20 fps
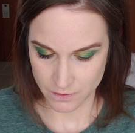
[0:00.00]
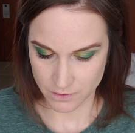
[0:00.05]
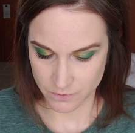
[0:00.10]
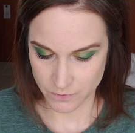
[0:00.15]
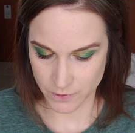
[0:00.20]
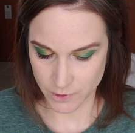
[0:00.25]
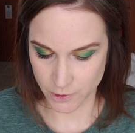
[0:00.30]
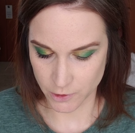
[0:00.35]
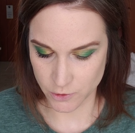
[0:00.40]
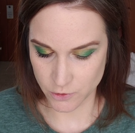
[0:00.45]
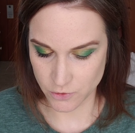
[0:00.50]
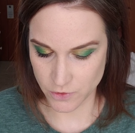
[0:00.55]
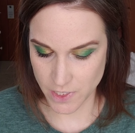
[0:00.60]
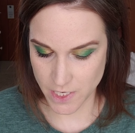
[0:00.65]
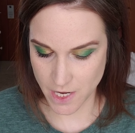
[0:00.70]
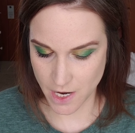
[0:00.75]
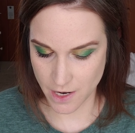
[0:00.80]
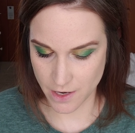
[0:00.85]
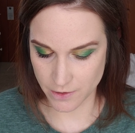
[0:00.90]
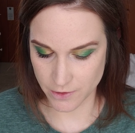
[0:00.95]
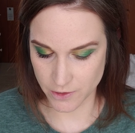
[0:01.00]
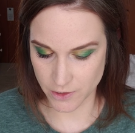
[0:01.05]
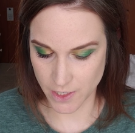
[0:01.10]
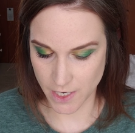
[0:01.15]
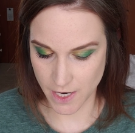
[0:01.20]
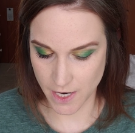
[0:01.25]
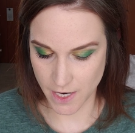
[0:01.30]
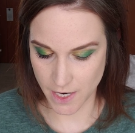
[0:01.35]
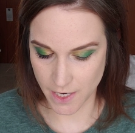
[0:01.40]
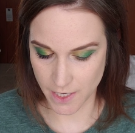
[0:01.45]
I'm going to do the other
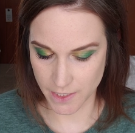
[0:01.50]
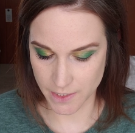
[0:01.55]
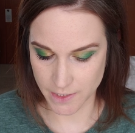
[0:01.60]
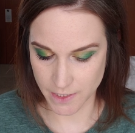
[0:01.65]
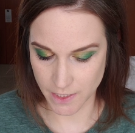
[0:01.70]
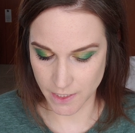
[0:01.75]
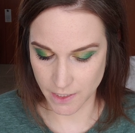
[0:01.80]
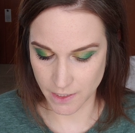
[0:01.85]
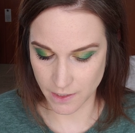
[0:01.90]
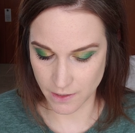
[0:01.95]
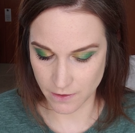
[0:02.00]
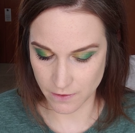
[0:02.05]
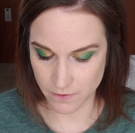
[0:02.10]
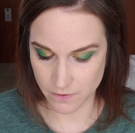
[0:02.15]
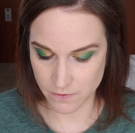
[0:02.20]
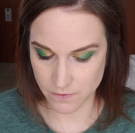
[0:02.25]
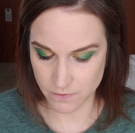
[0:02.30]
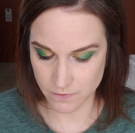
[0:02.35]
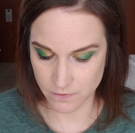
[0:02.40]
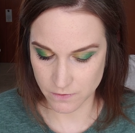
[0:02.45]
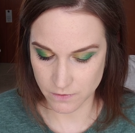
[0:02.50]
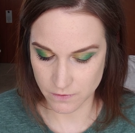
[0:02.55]
eye now.